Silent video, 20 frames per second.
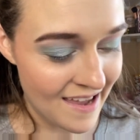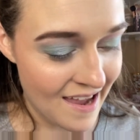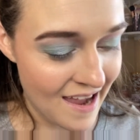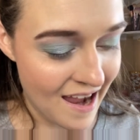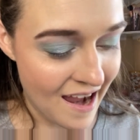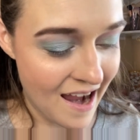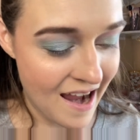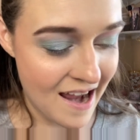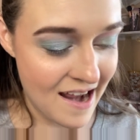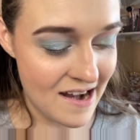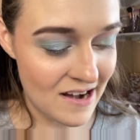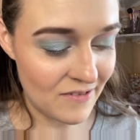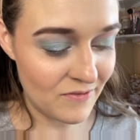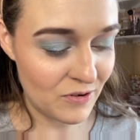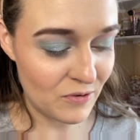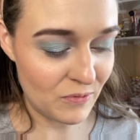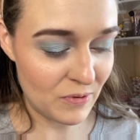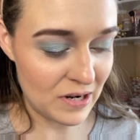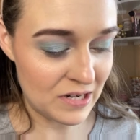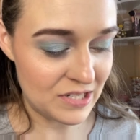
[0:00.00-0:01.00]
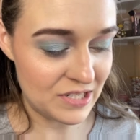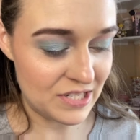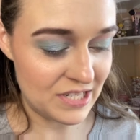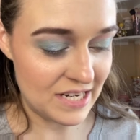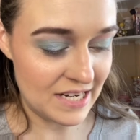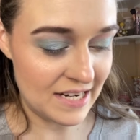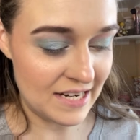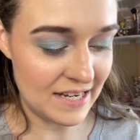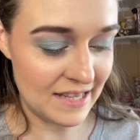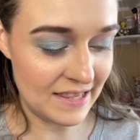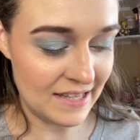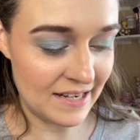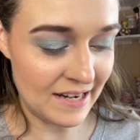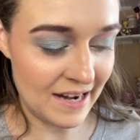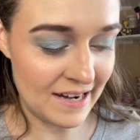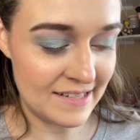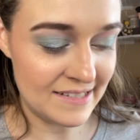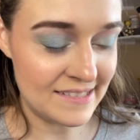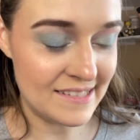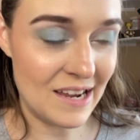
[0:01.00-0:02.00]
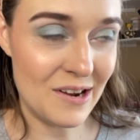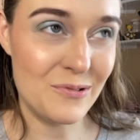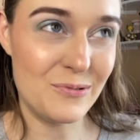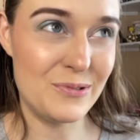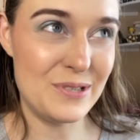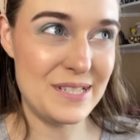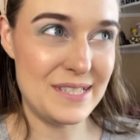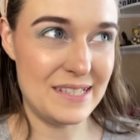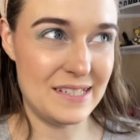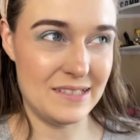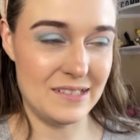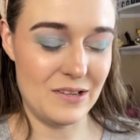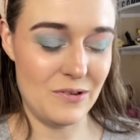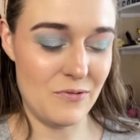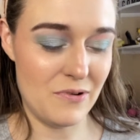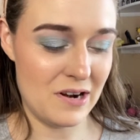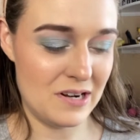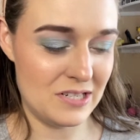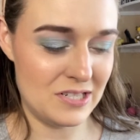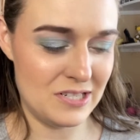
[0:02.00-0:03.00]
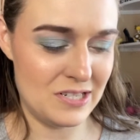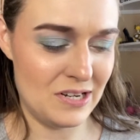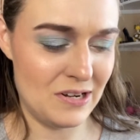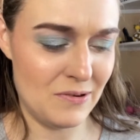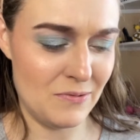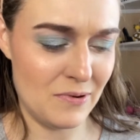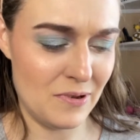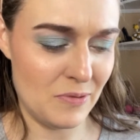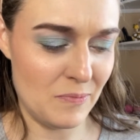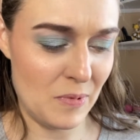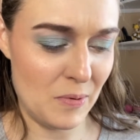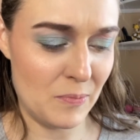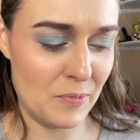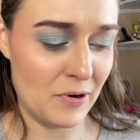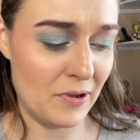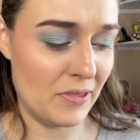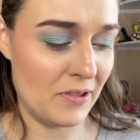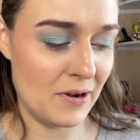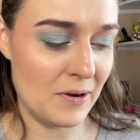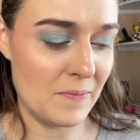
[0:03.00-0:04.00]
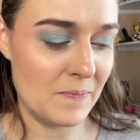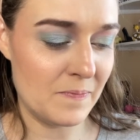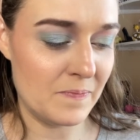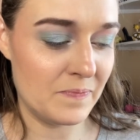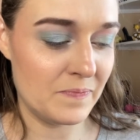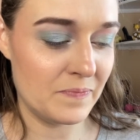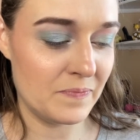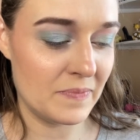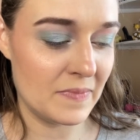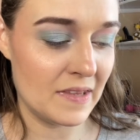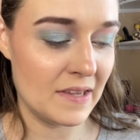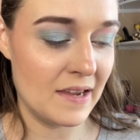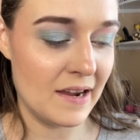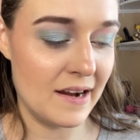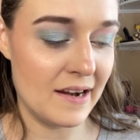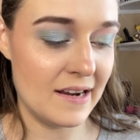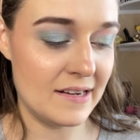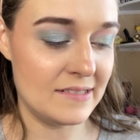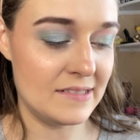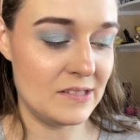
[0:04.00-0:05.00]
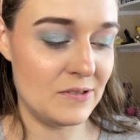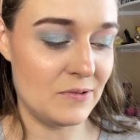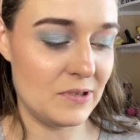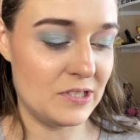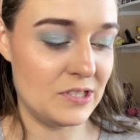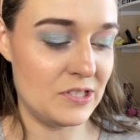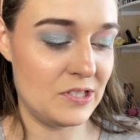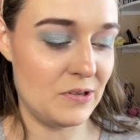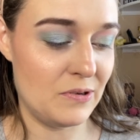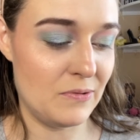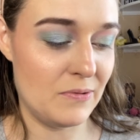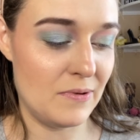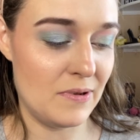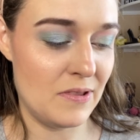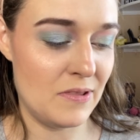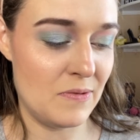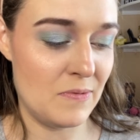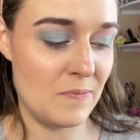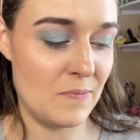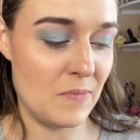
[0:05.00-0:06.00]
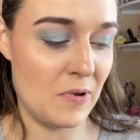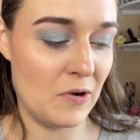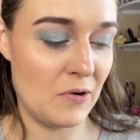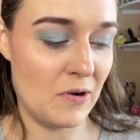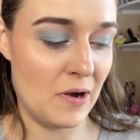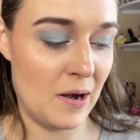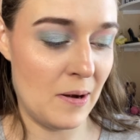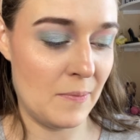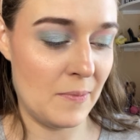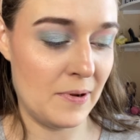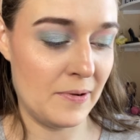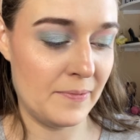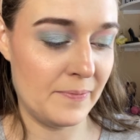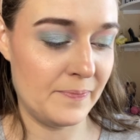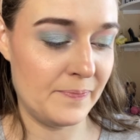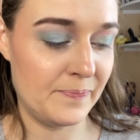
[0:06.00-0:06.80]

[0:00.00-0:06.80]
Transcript: I never watched it in the 90s. I recently watched it with my brother. I guess he watched it with my grandma.